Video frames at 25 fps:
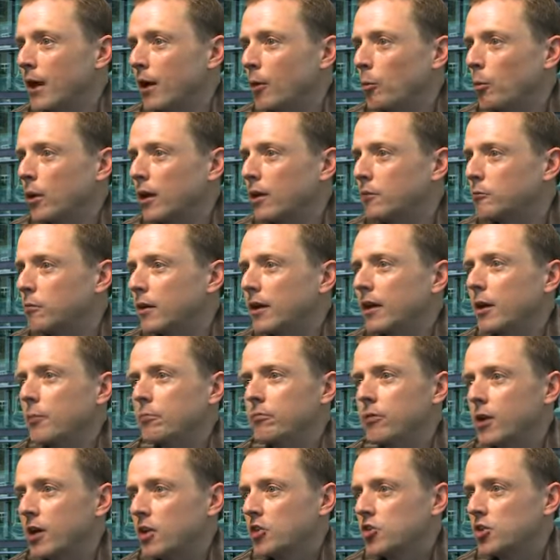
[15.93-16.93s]
We really
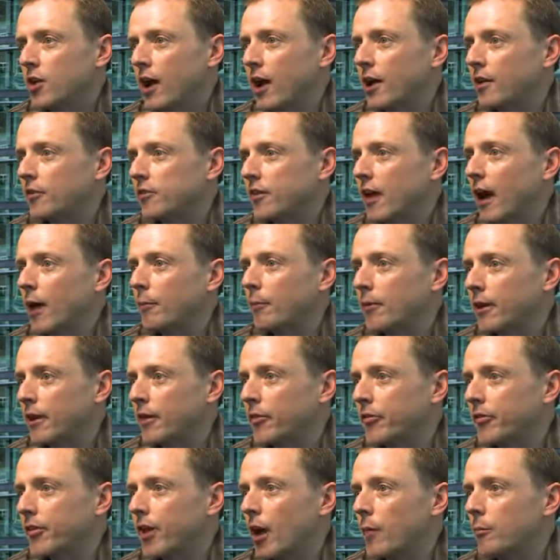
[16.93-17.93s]
appreciate
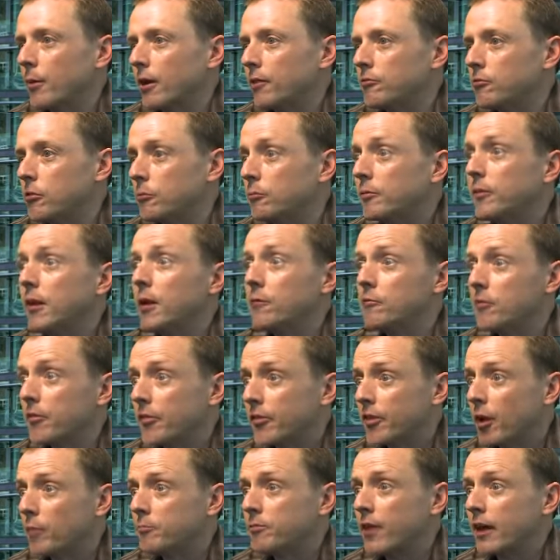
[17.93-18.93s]
applicants coming from different
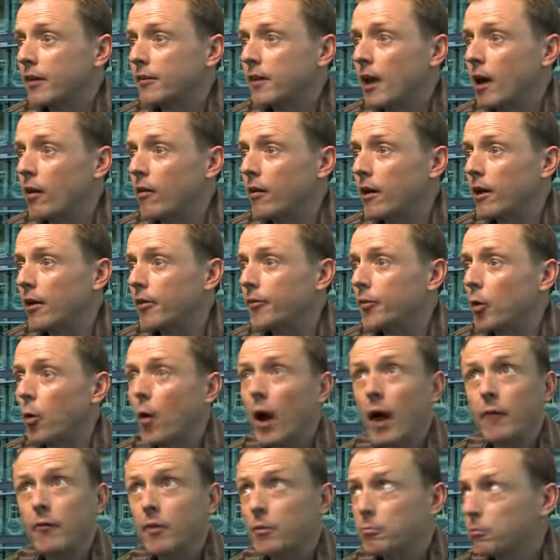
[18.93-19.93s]
subject areas or
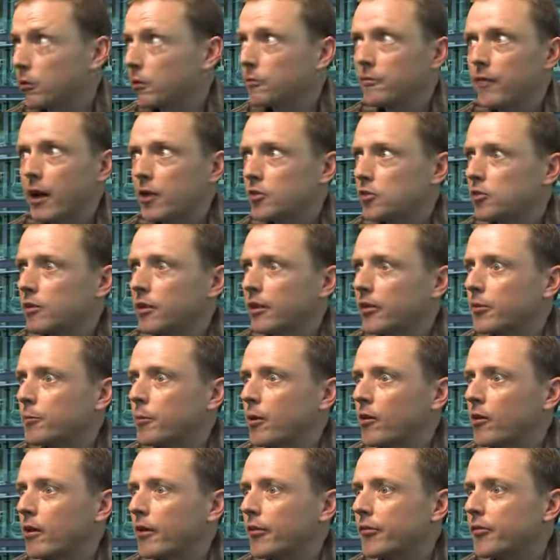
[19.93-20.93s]
having professional
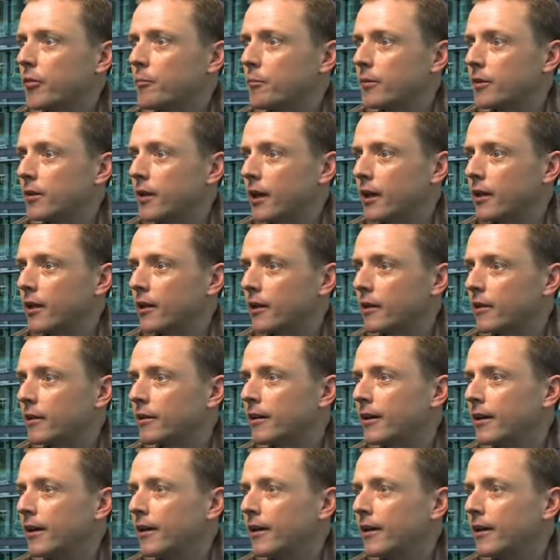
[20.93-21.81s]
experience in particular,